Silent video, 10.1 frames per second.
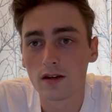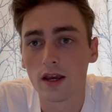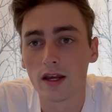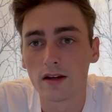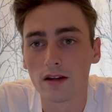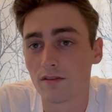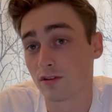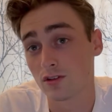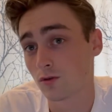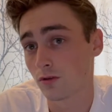and if a
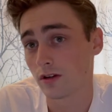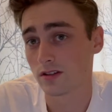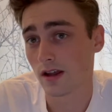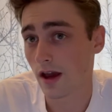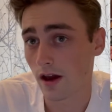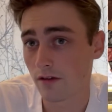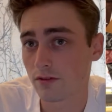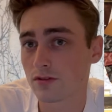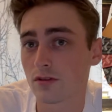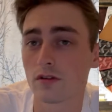store doesn't have
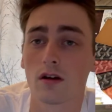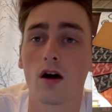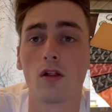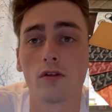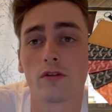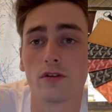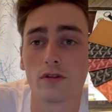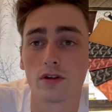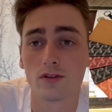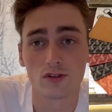a certain color, you
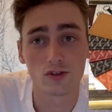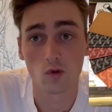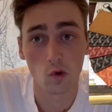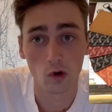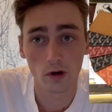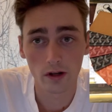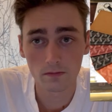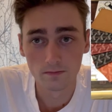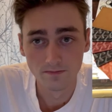can just order it.